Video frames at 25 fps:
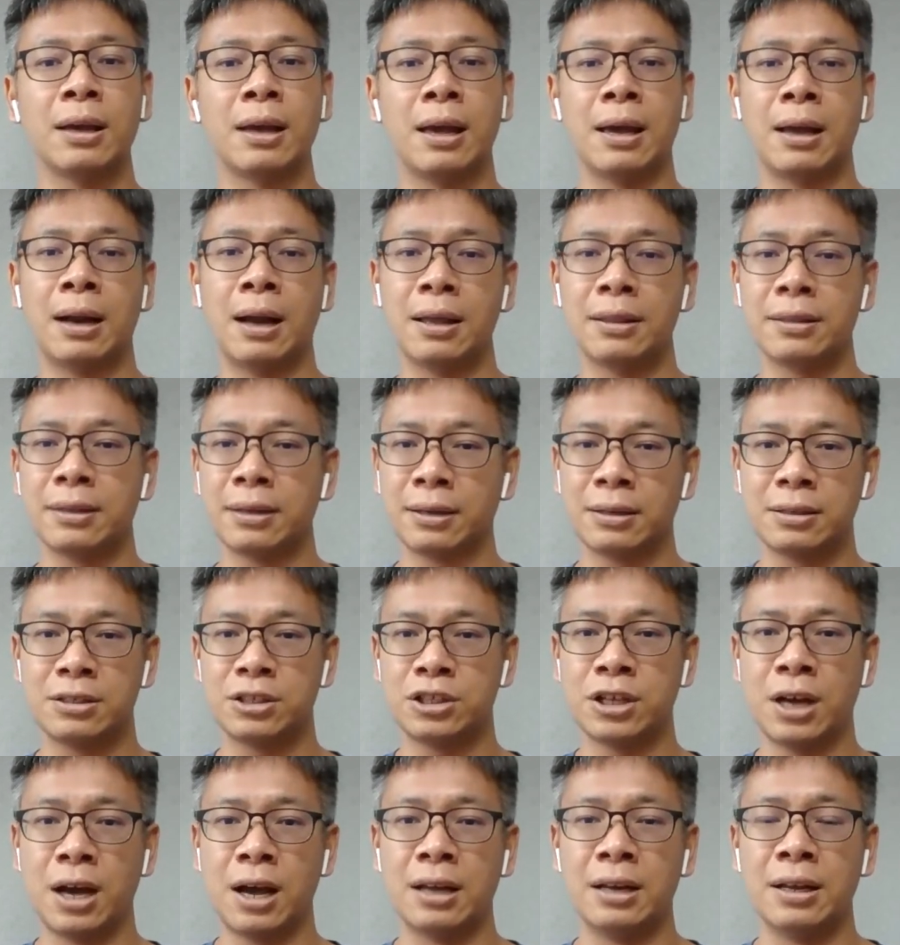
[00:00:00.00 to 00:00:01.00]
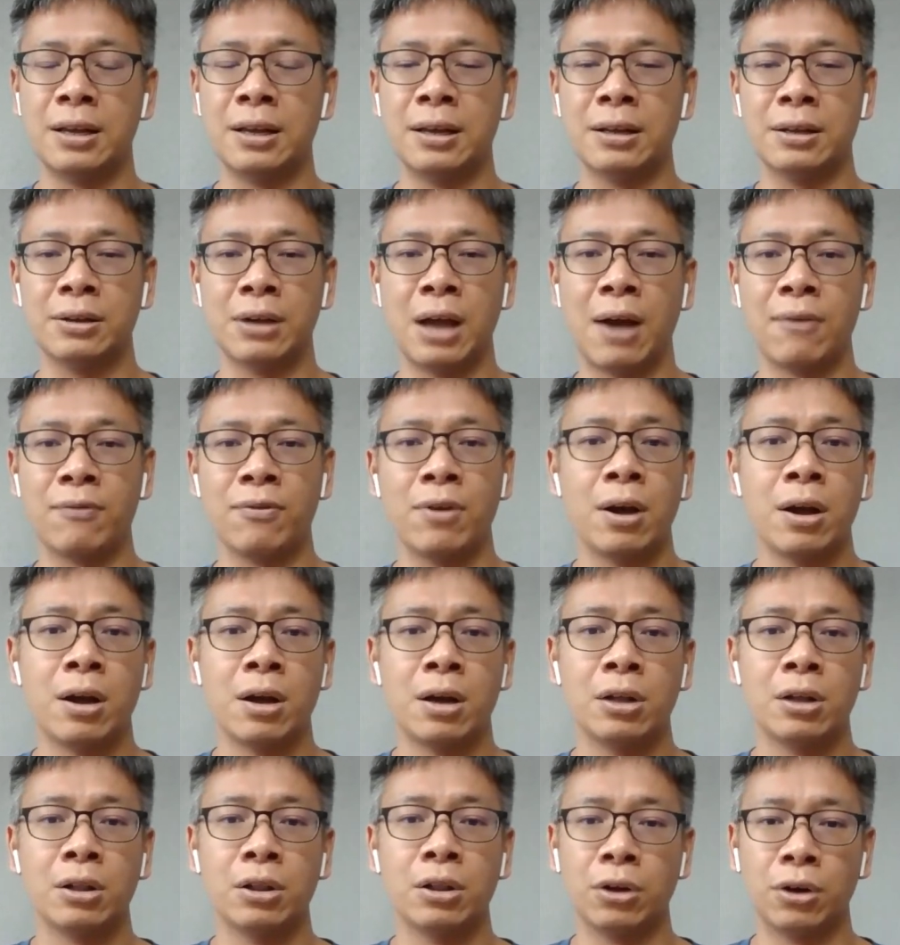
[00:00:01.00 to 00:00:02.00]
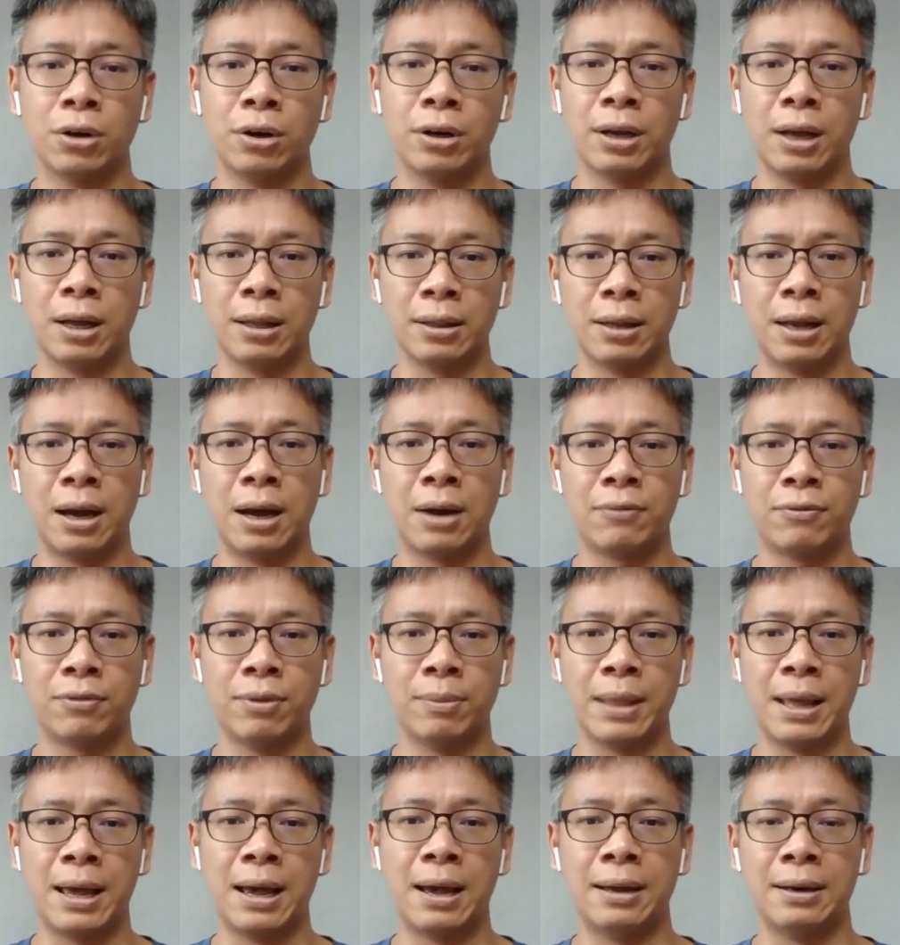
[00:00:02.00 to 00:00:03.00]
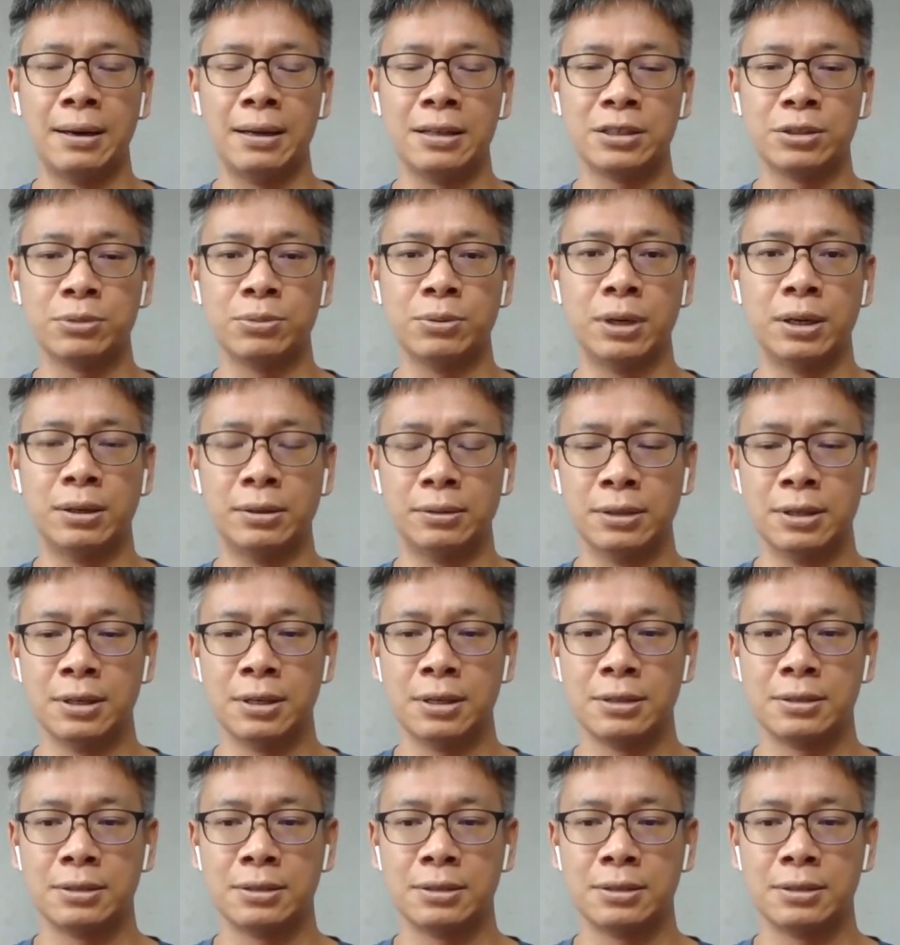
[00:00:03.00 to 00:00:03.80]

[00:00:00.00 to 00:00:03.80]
and I think China have learned a lot from that as well.